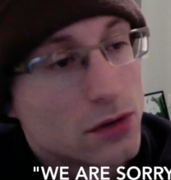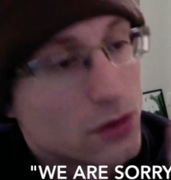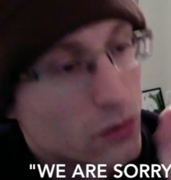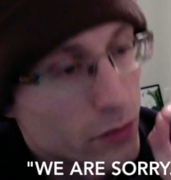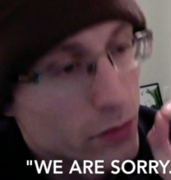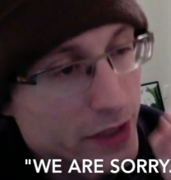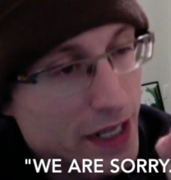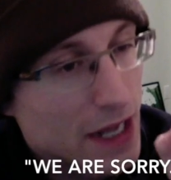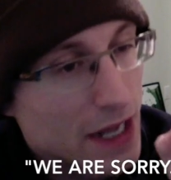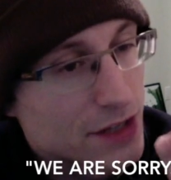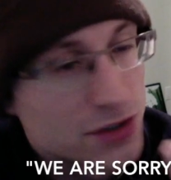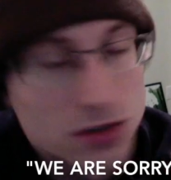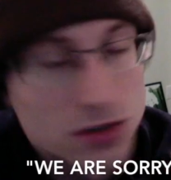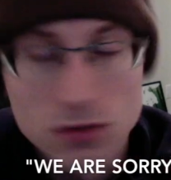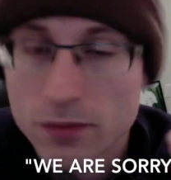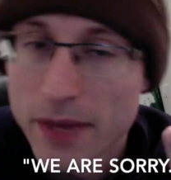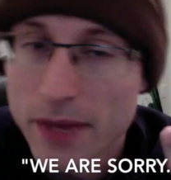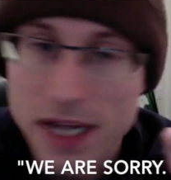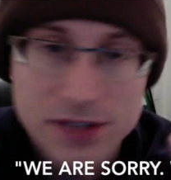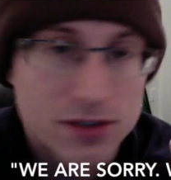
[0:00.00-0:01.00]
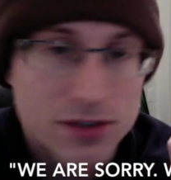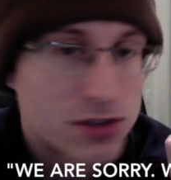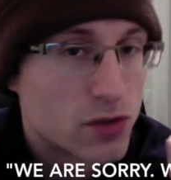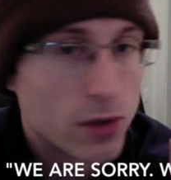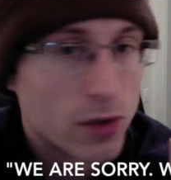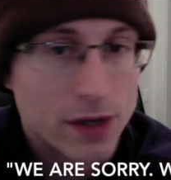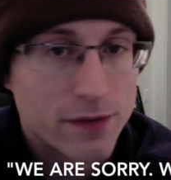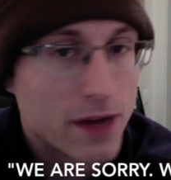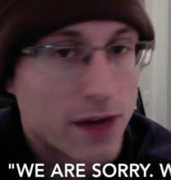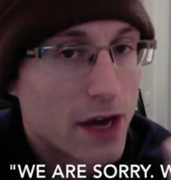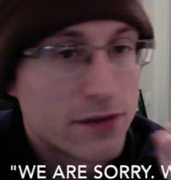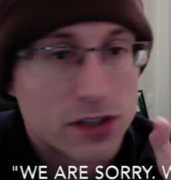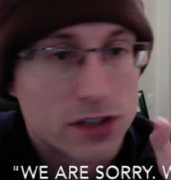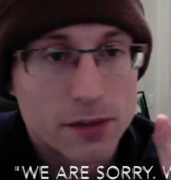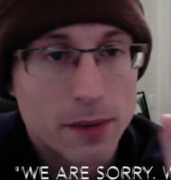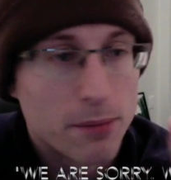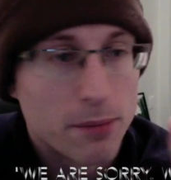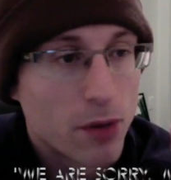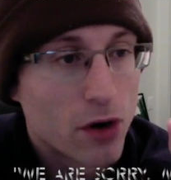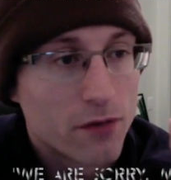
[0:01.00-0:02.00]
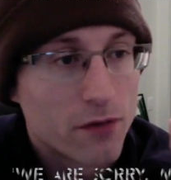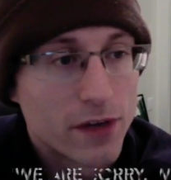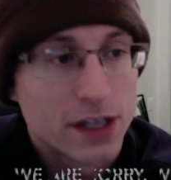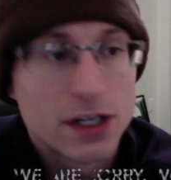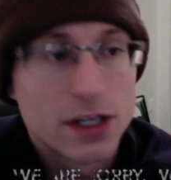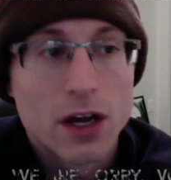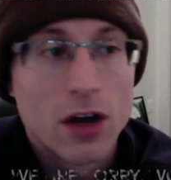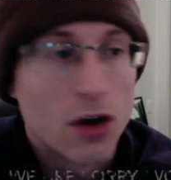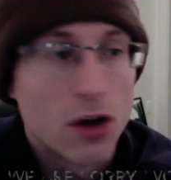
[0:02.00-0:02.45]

We got you. Masters 25 is going to be perfect.